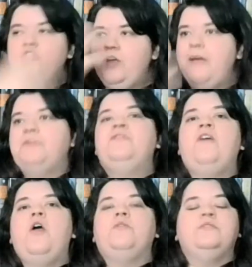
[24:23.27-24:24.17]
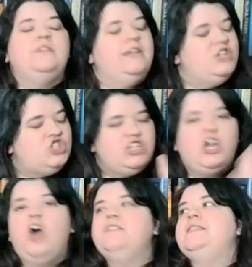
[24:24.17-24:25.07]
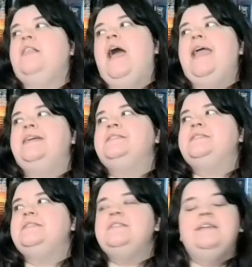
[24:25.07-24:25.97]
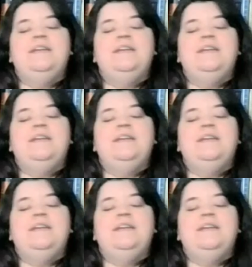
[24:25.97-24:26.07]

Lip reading: grab her phone. She calls Elias.